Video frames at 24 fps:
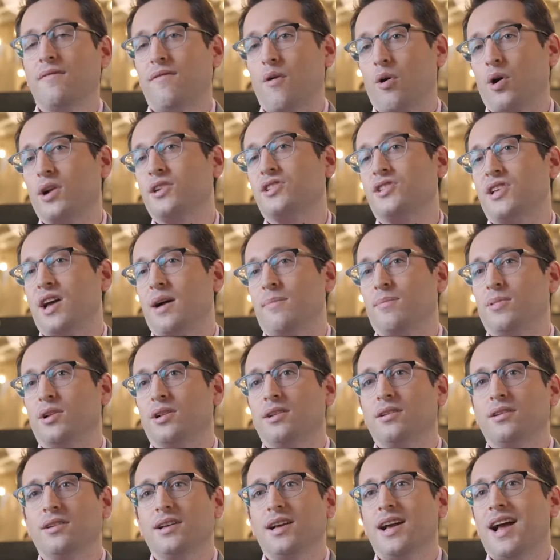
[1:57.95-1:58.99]
For
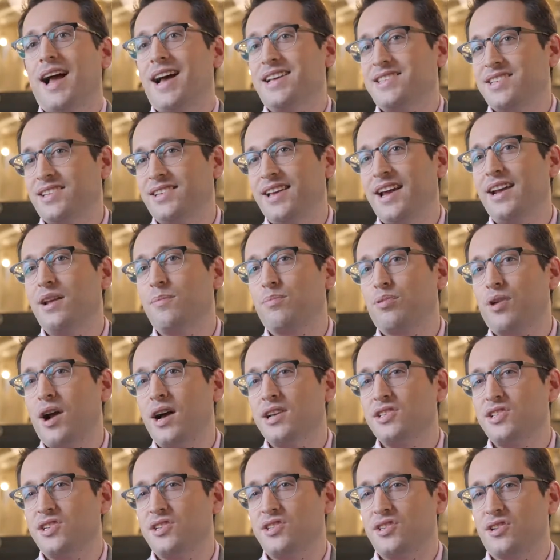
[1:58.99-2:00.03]
example, as a data
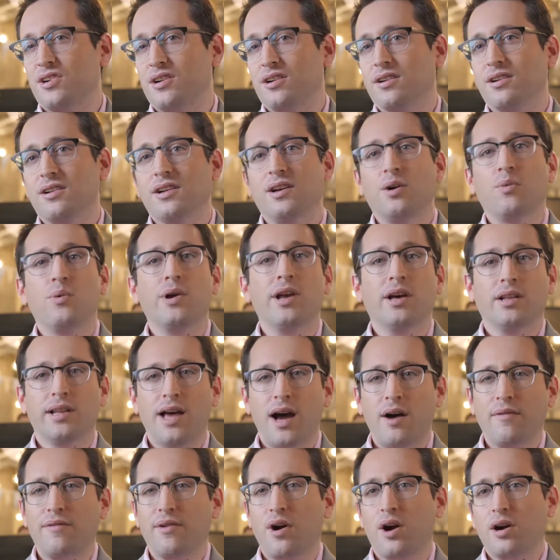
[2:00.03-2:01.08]
processor, we
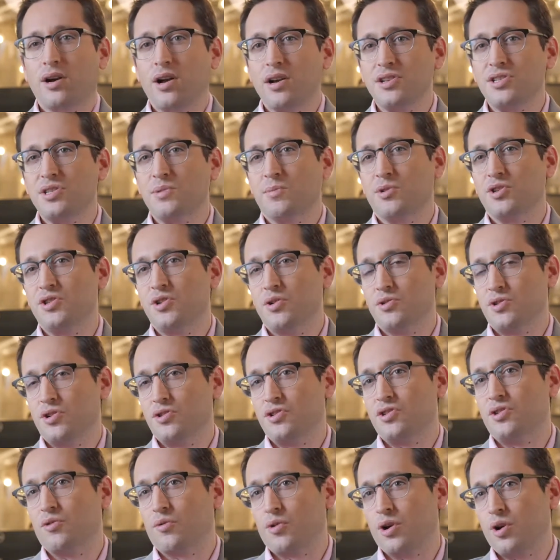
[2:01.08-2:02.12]
allow for our customers'
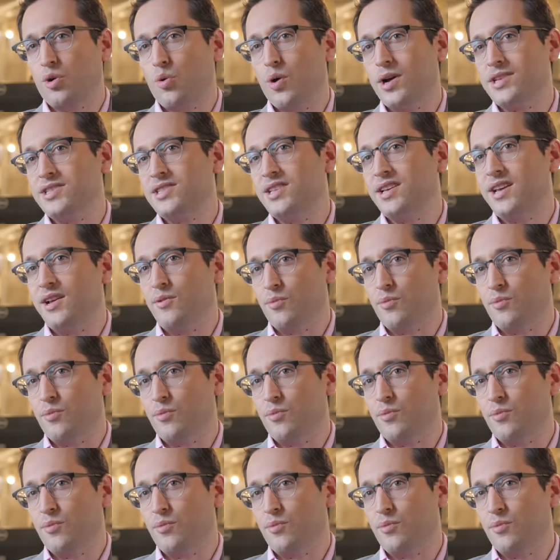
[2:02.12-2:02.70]
users to request the